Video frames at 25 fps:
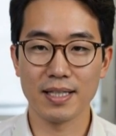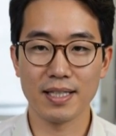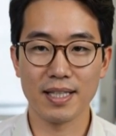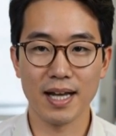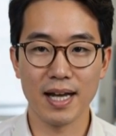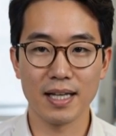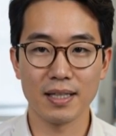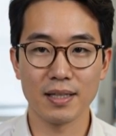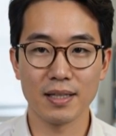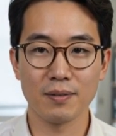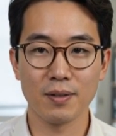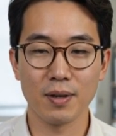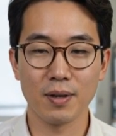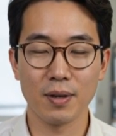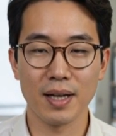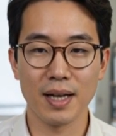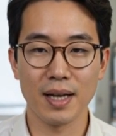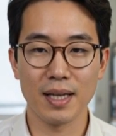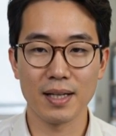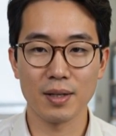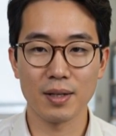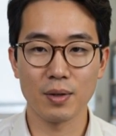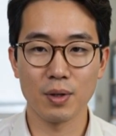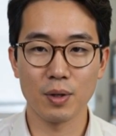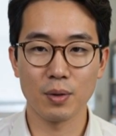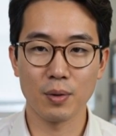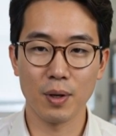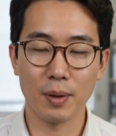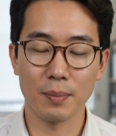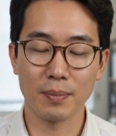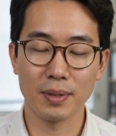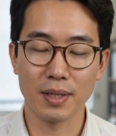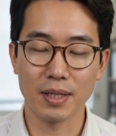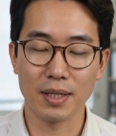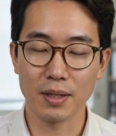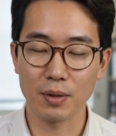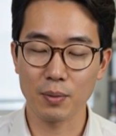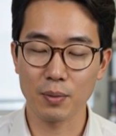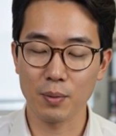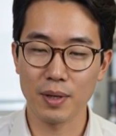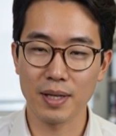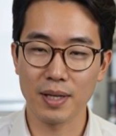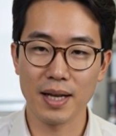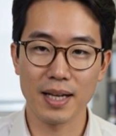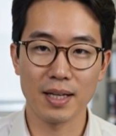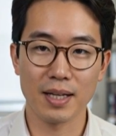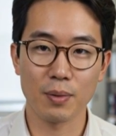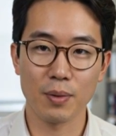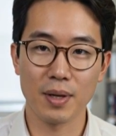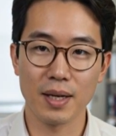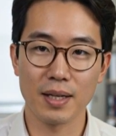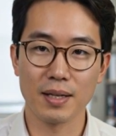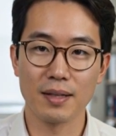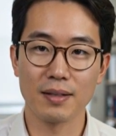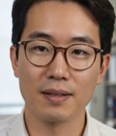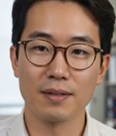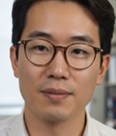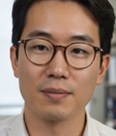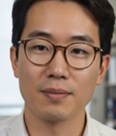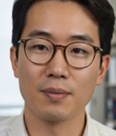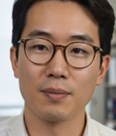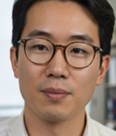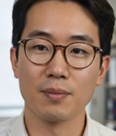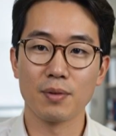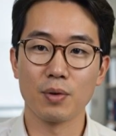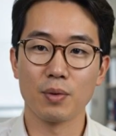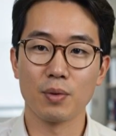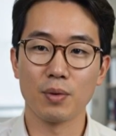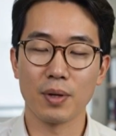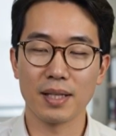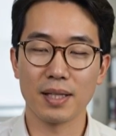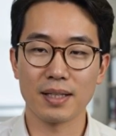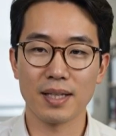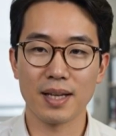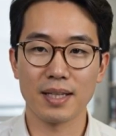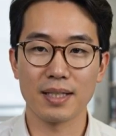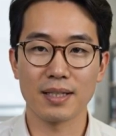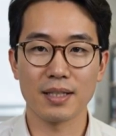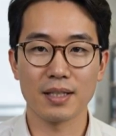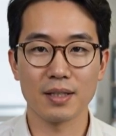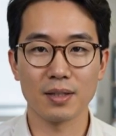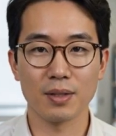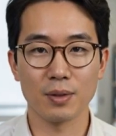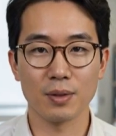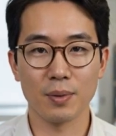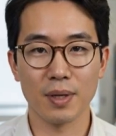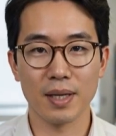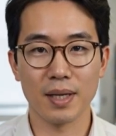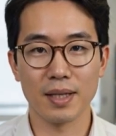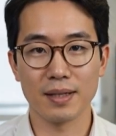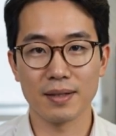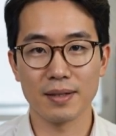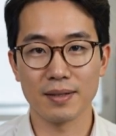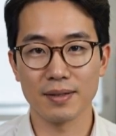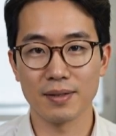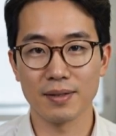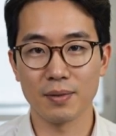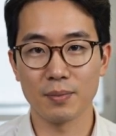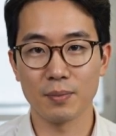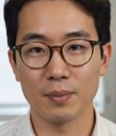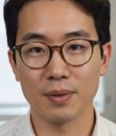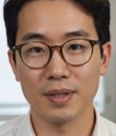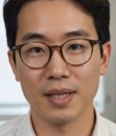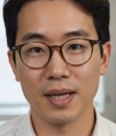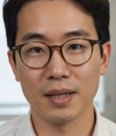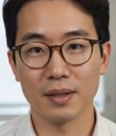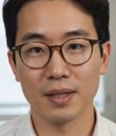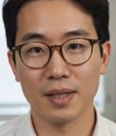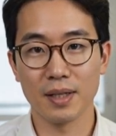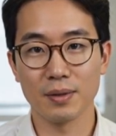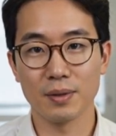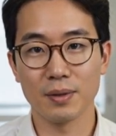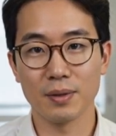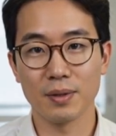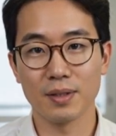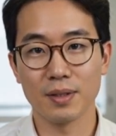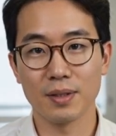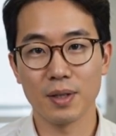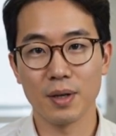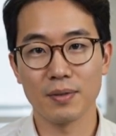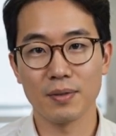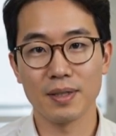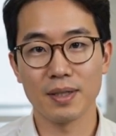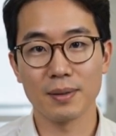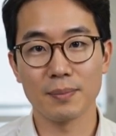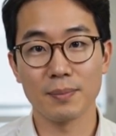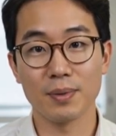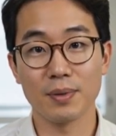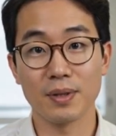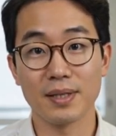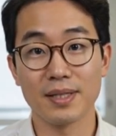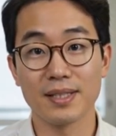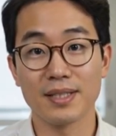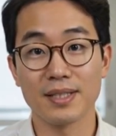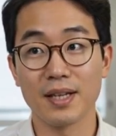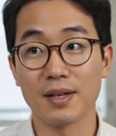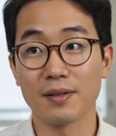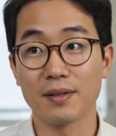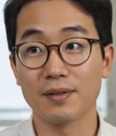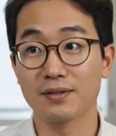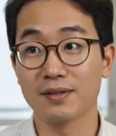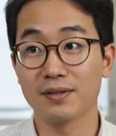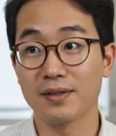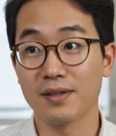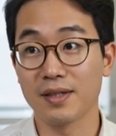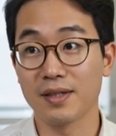an active volcano erupting on one anyway, from 20 light years away, without ever resolving the moon itself?